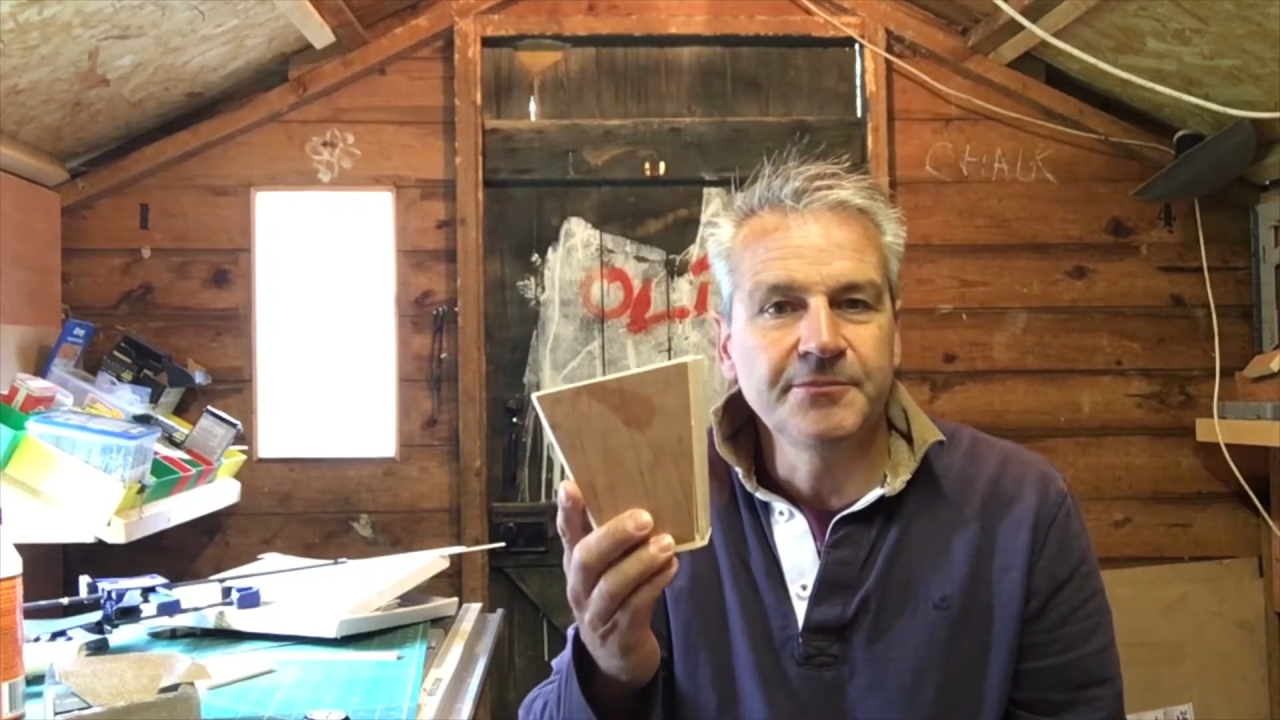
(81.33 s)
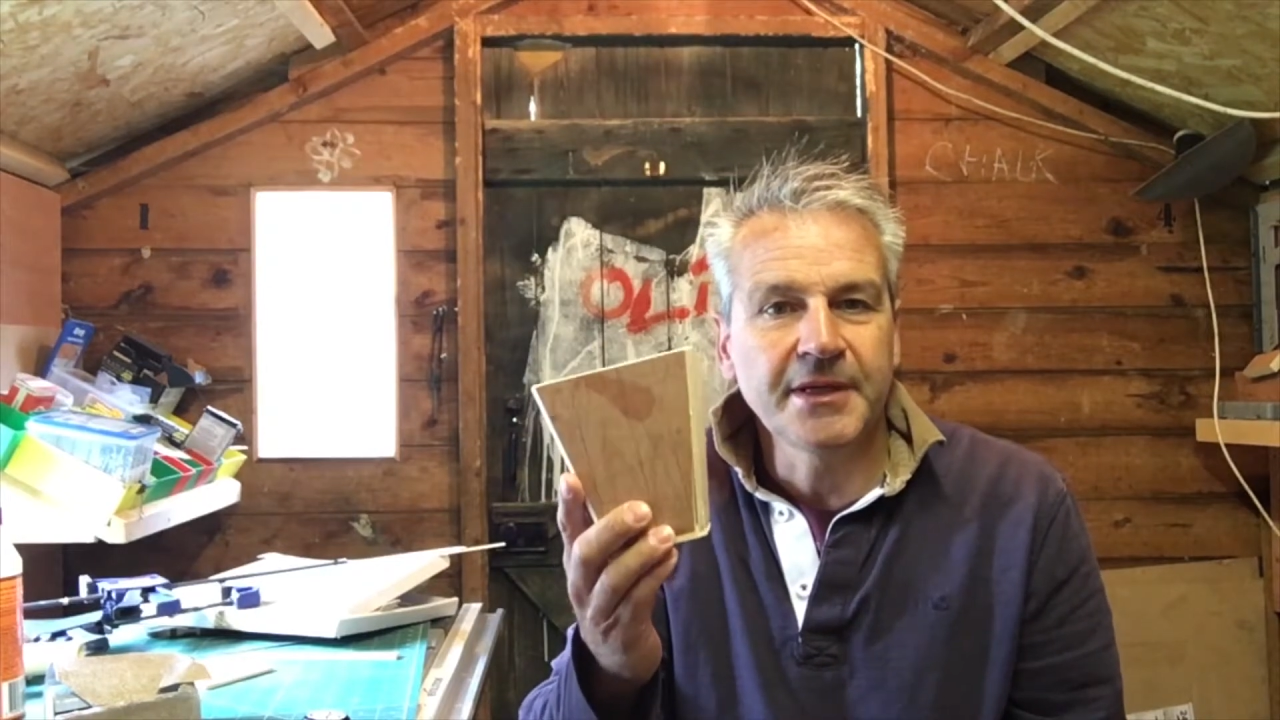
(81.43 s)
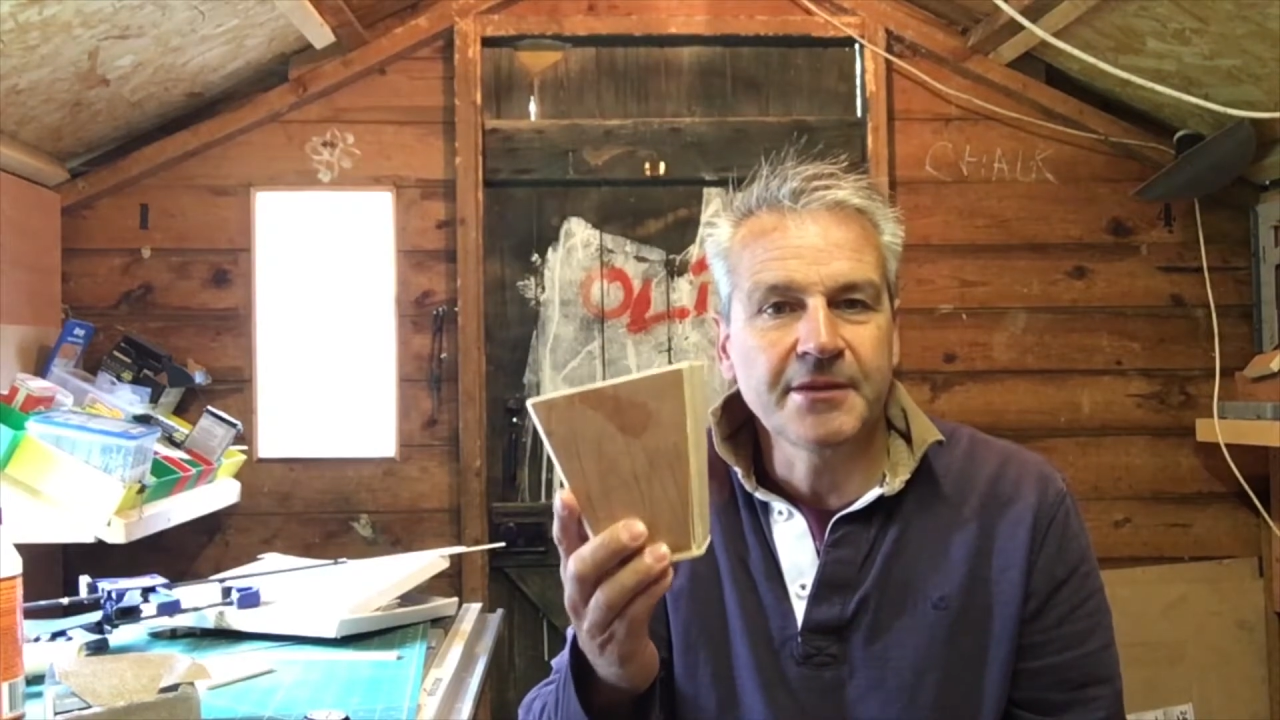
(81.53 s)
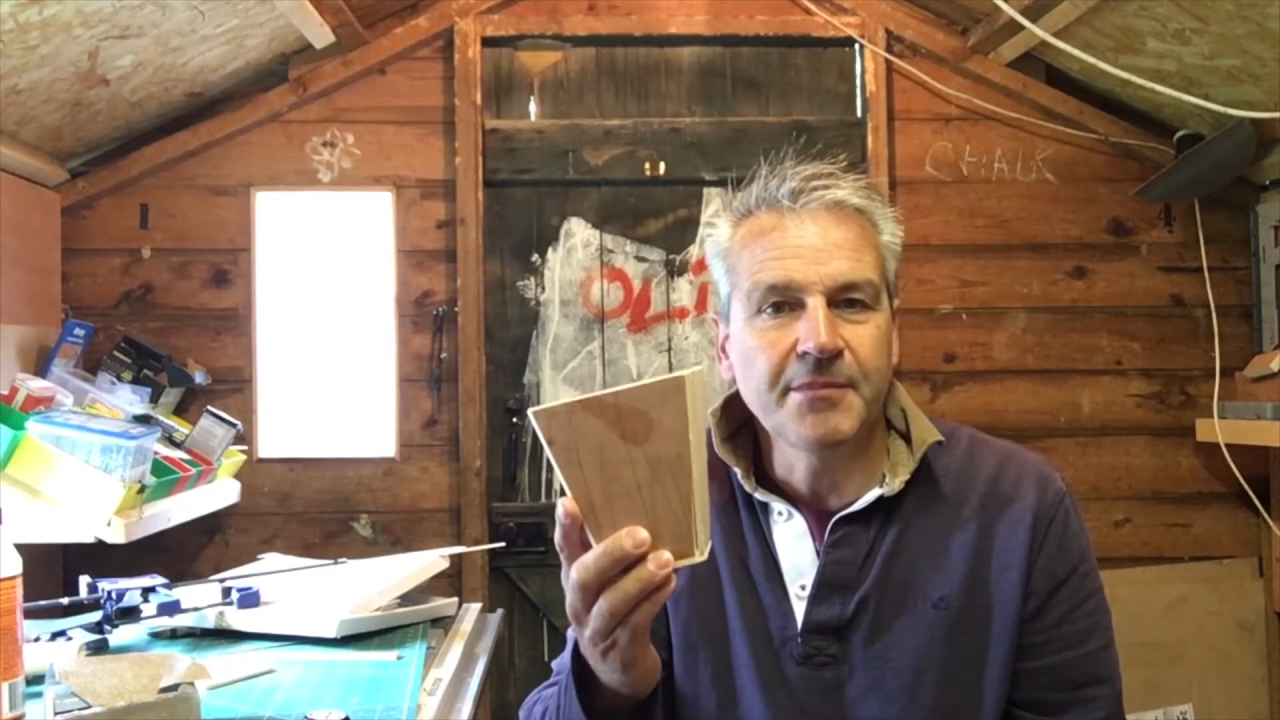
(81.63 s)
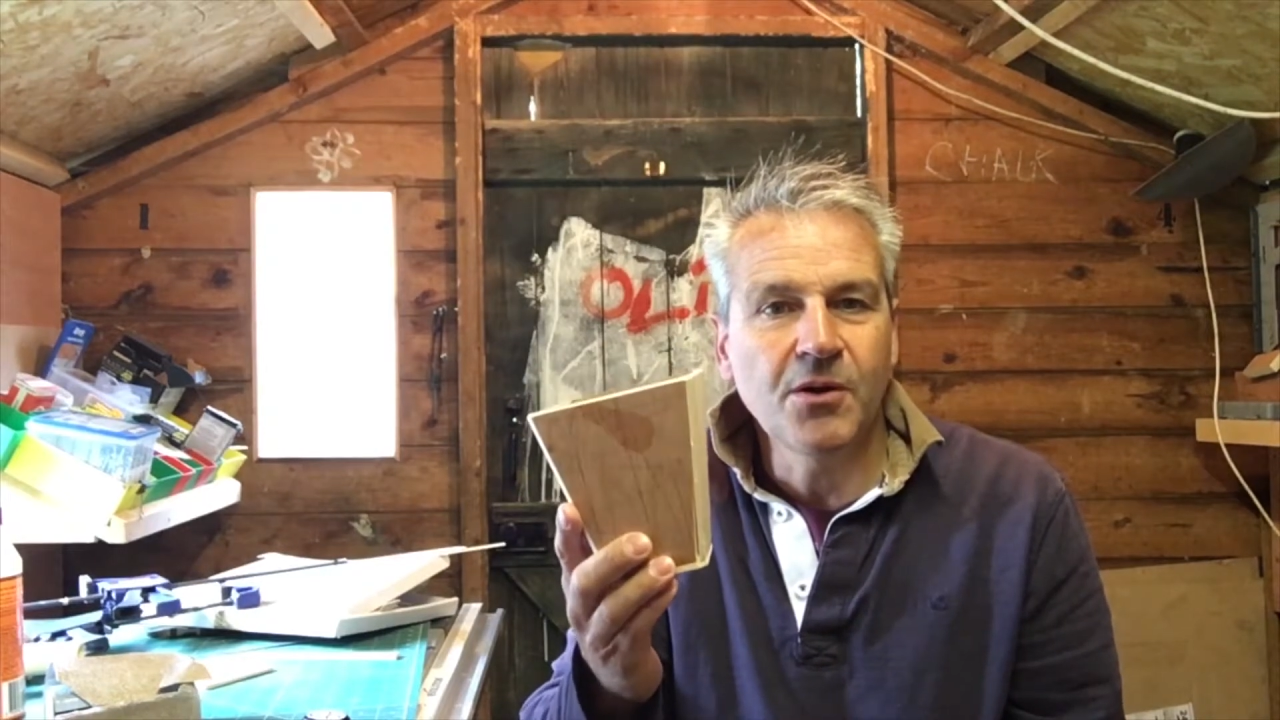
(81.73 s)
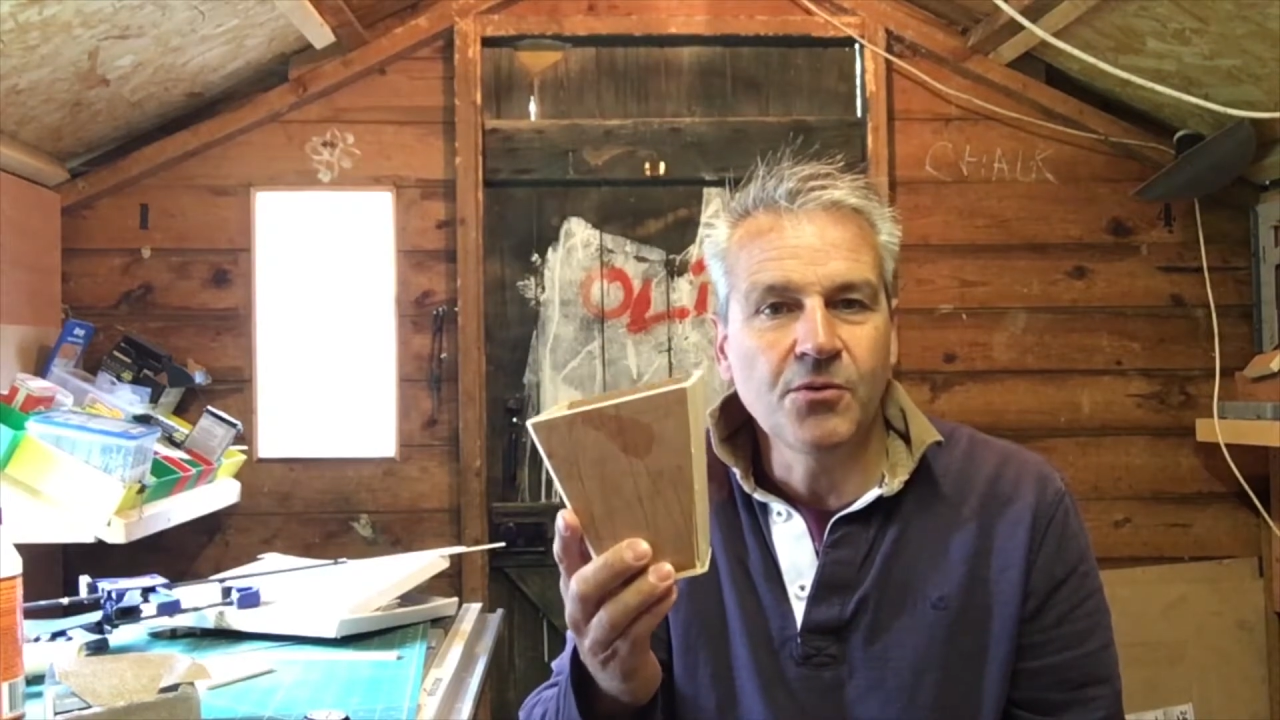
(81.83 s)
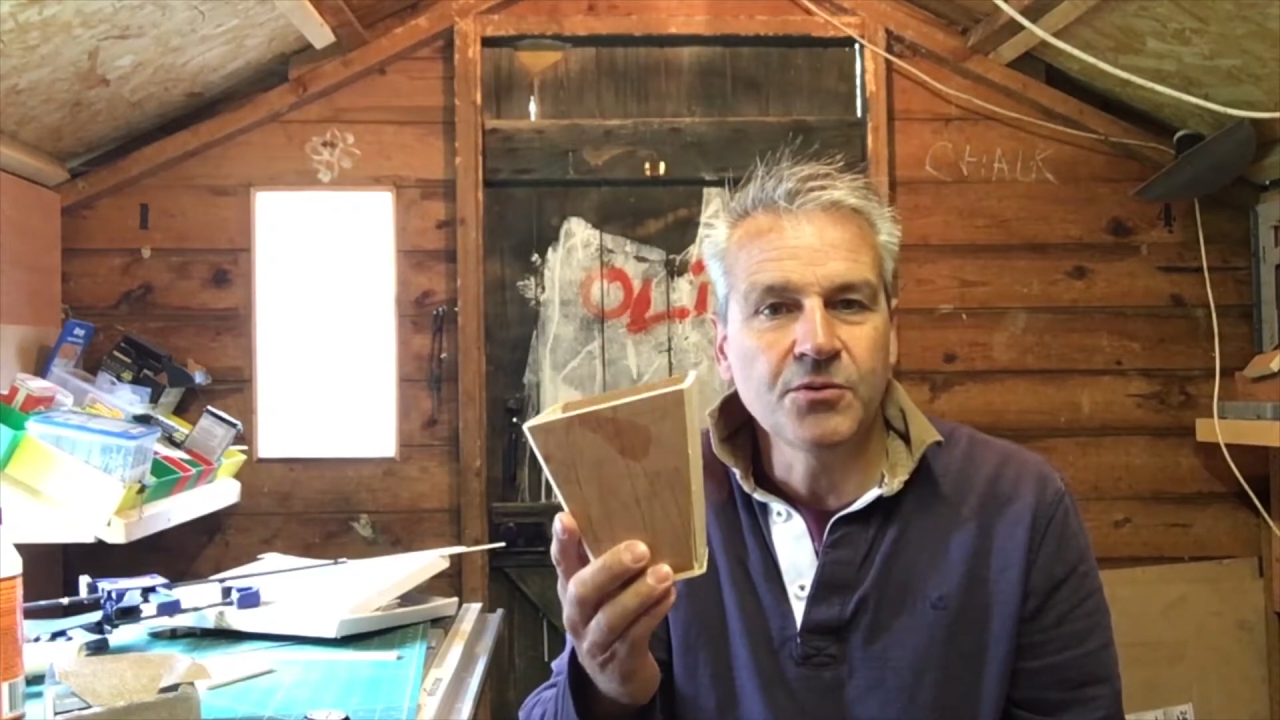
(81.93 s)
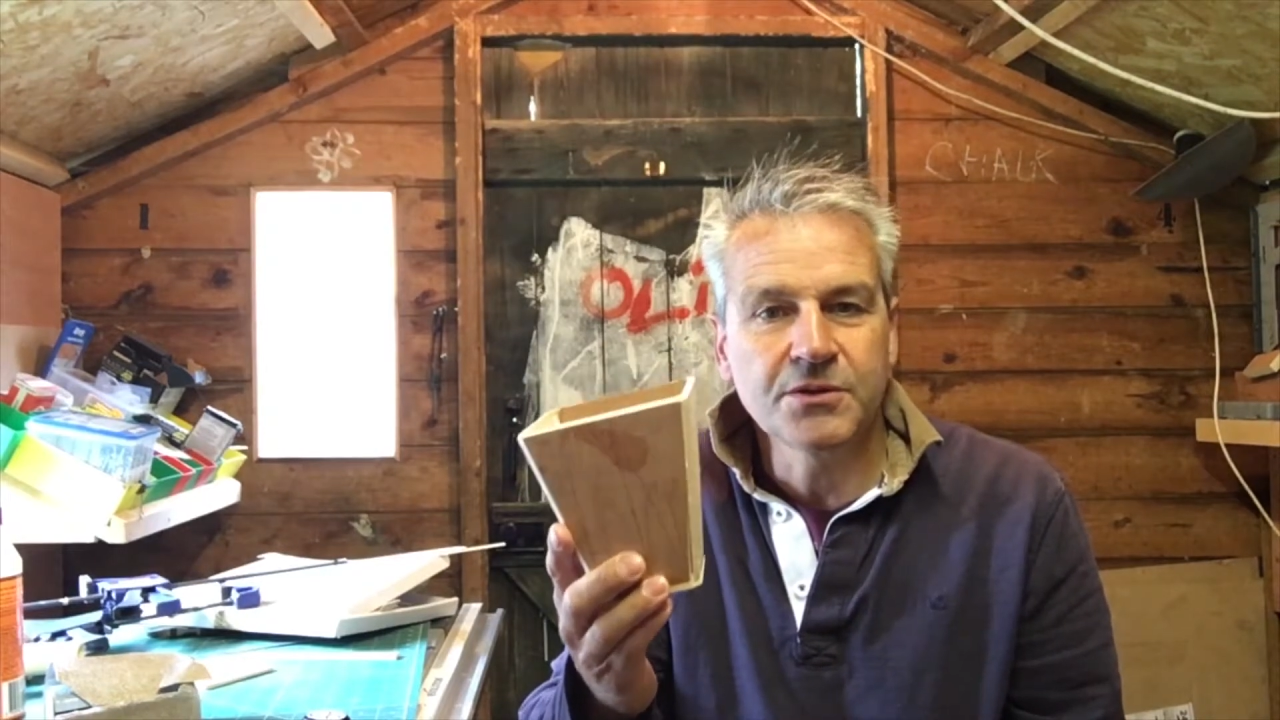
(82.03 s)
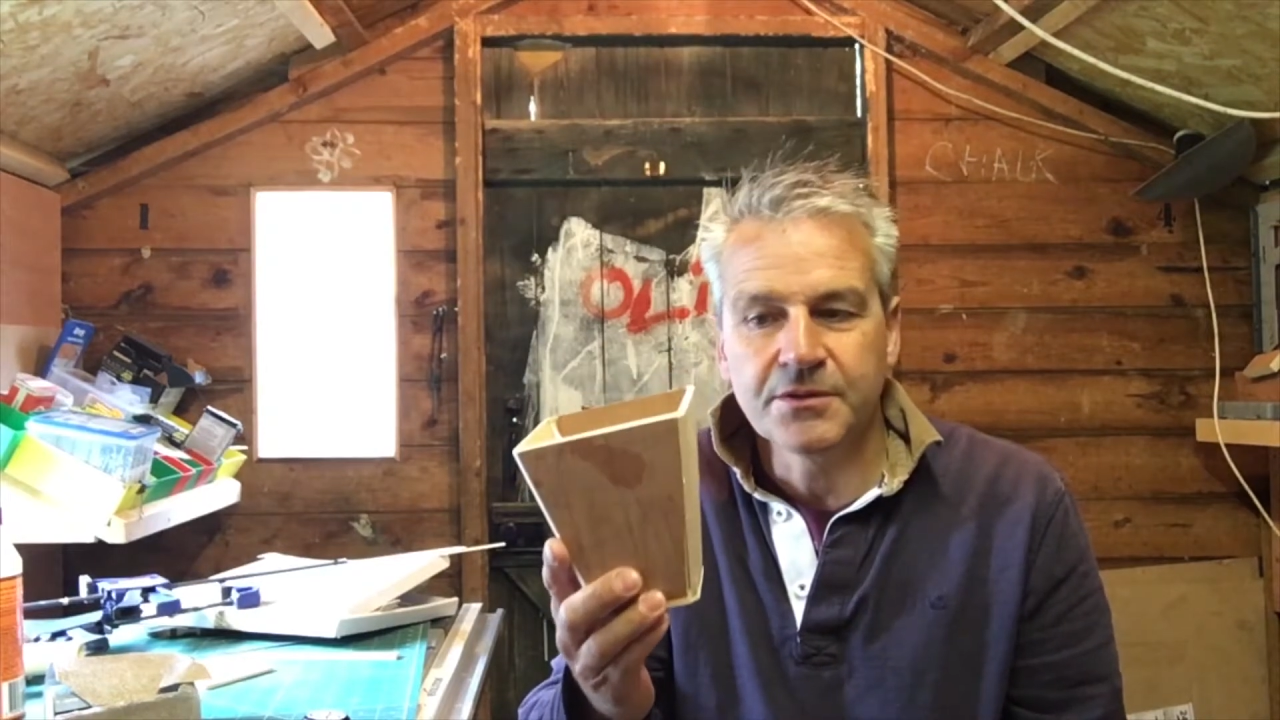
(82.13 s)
make a mould